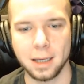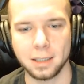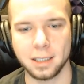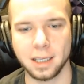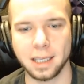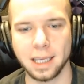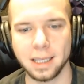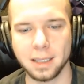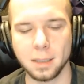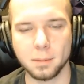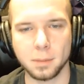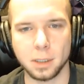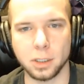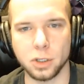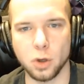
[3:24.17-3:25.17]
to get
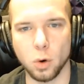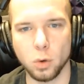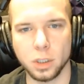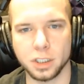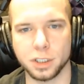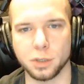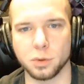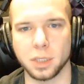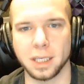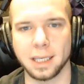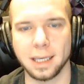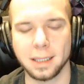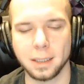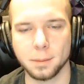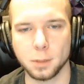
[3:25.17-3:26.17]
them to notice you, to
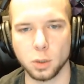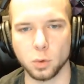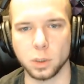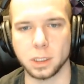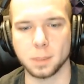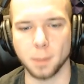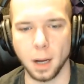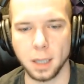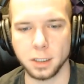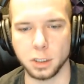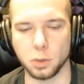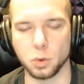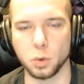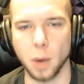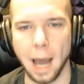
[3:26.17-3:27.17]
get them to respond
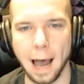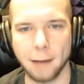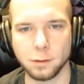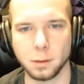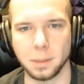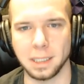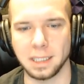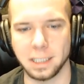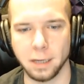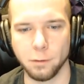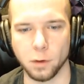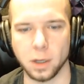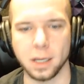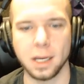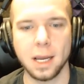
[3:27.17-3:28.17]
to you. You have to be
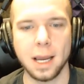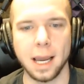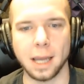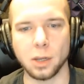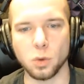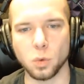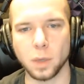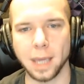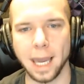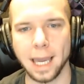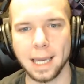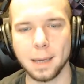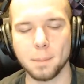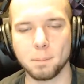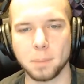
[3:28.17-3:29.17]
different, and you
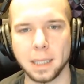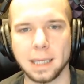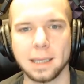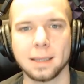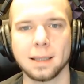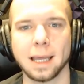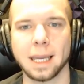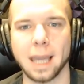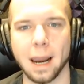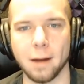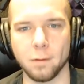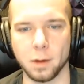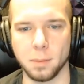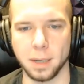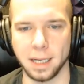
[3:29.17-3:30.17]
can't be like
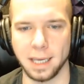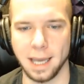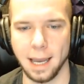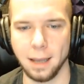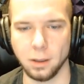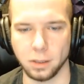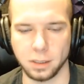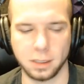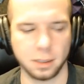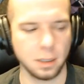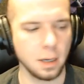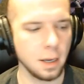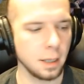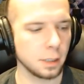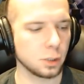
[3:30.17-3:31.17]
everybody else.
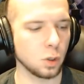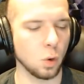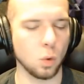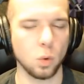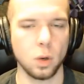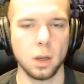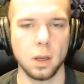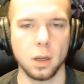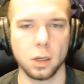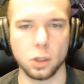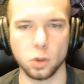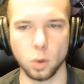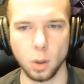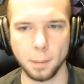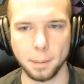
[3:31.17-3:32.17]
So
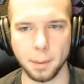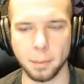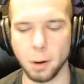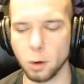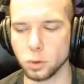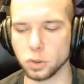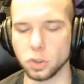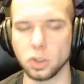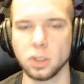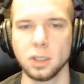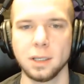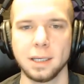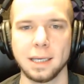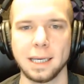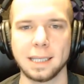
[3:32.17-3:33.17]
your proposal
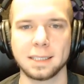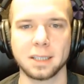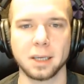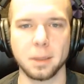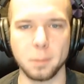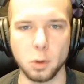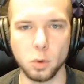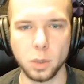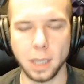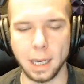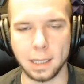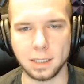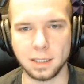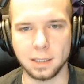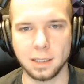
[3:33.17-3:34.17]
is a
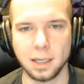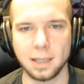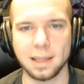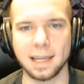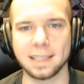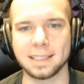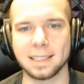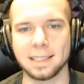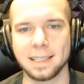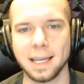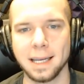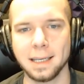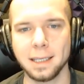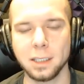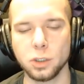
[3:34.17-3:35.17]
communication that is
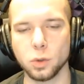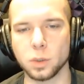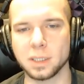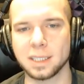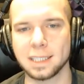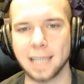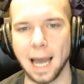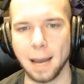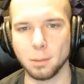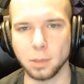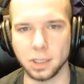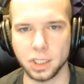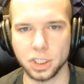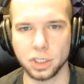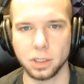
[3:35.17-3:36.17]
intended to
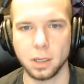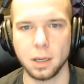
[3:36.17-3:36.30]
establish